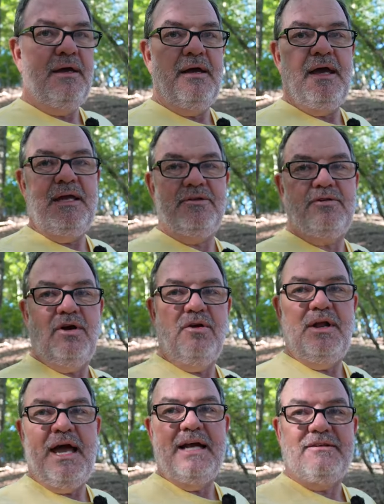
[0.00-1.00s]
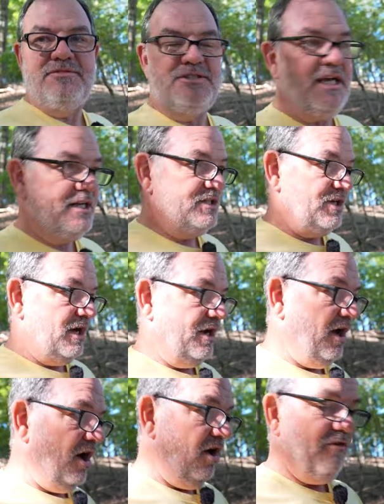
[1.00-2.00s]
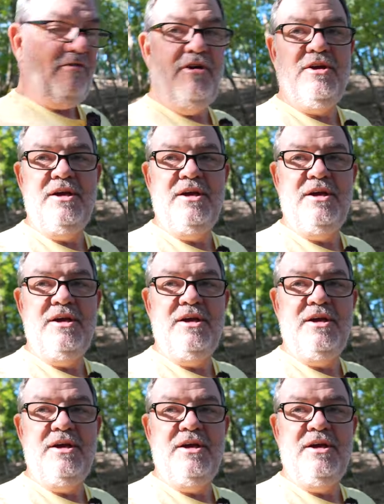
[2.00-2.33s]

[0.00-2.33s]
and turn active steady shot off